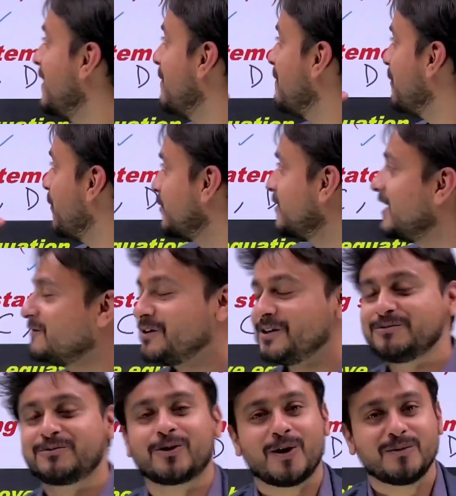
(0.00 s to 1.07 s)
more than one
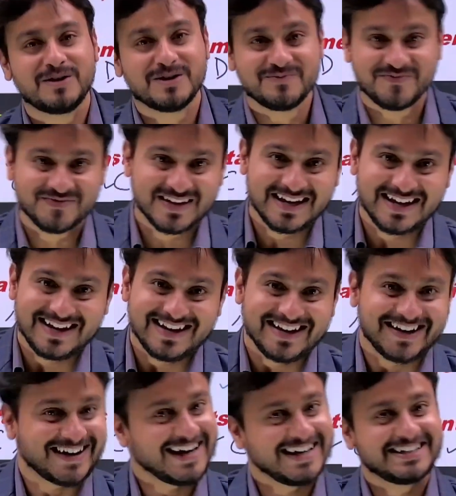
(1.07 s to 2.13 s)
problem,
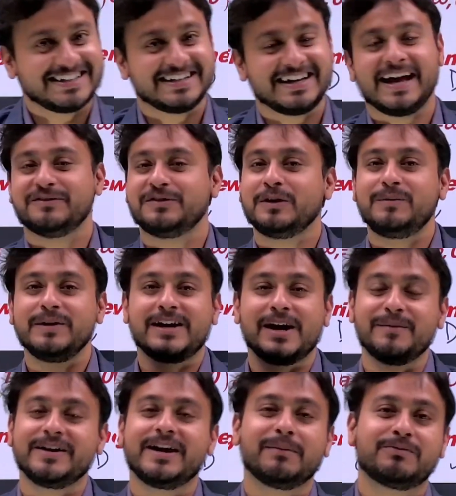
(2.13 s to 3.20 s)
right? And we'll be
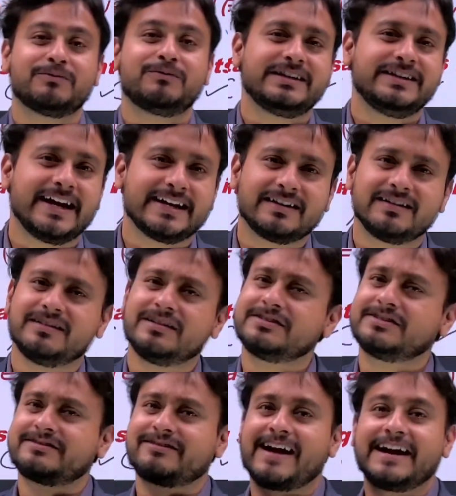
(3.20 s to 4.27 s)
coming up with yet another
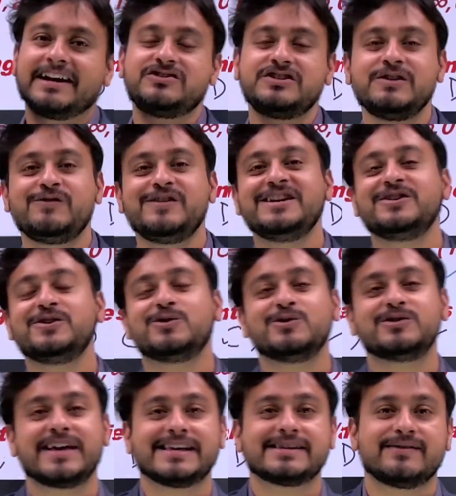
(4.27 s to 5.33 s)
strategy videos,
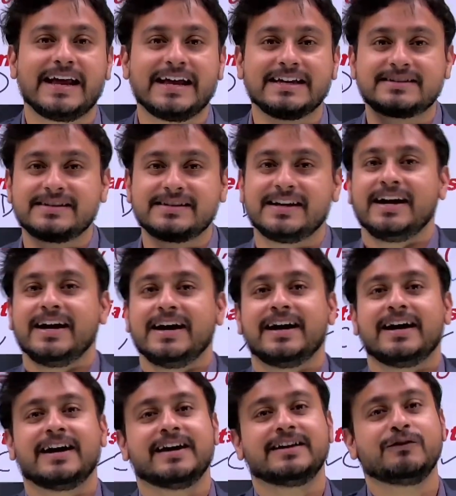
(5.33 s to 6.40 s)
as well as
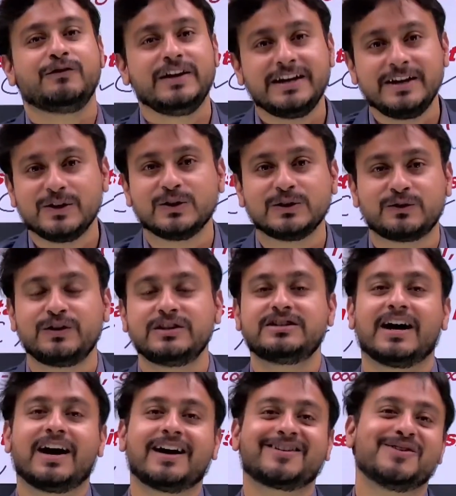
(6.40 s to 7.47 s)
the videos which
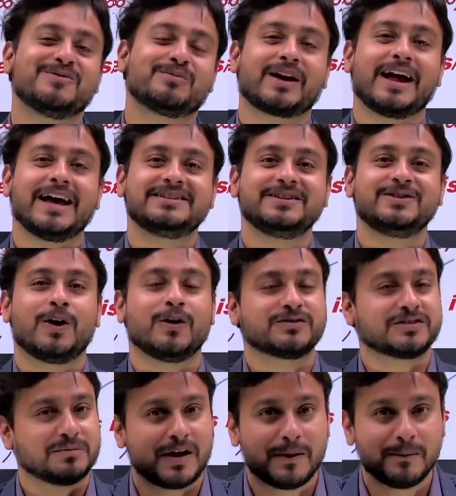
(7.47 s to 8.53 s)
are comprising of some
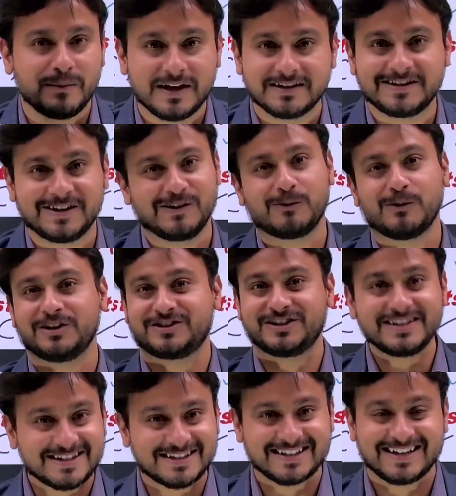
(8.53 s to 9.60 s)
amazing
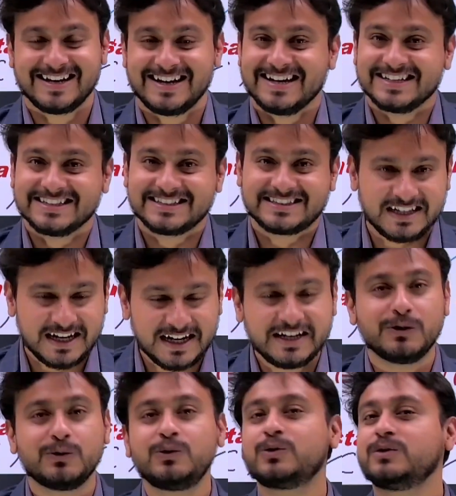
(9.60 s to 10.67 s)
questions. Stay
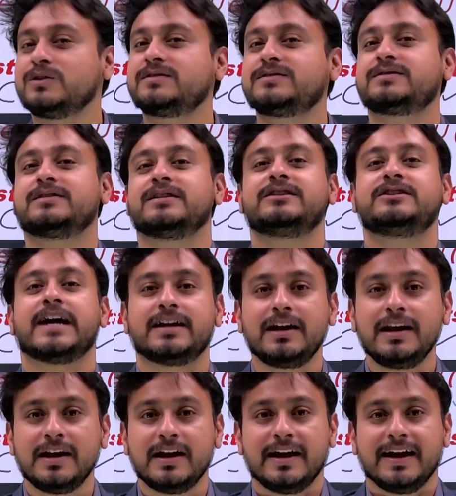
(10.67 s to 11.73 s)
tuned to this channel,
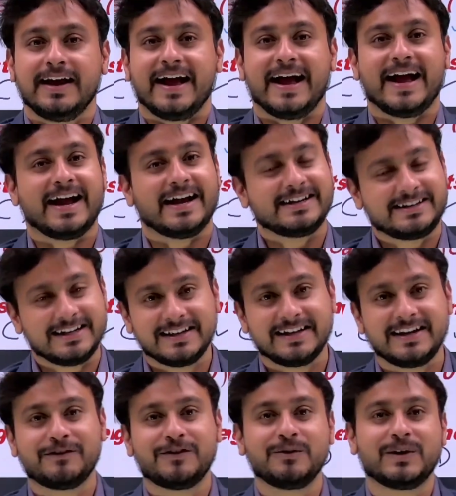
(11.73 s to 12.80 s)
and till then
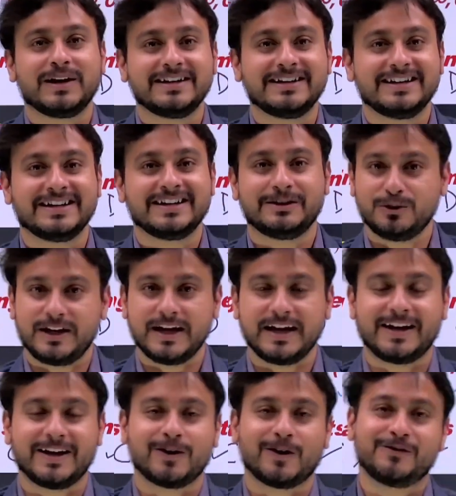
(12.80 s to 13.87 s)
everyone, do take
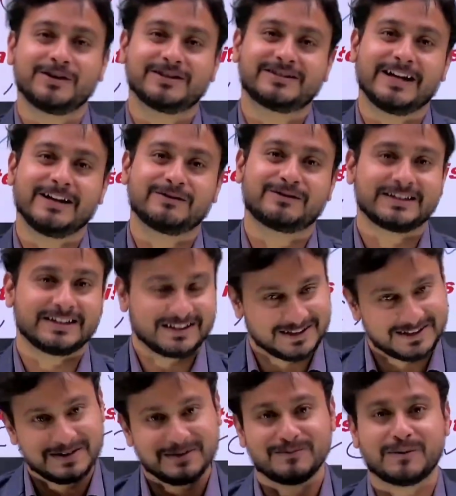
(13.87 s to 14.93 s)
care of yourselves.
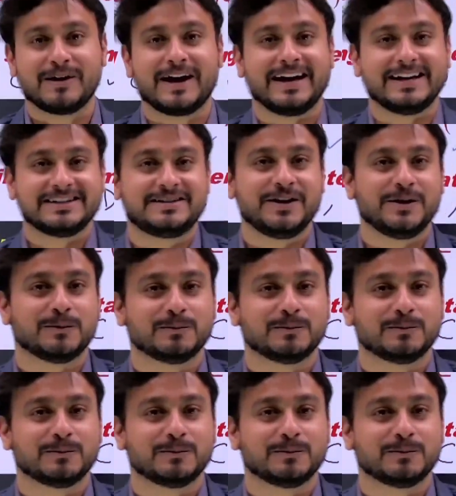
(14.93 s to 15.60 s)
Bye bye, see you.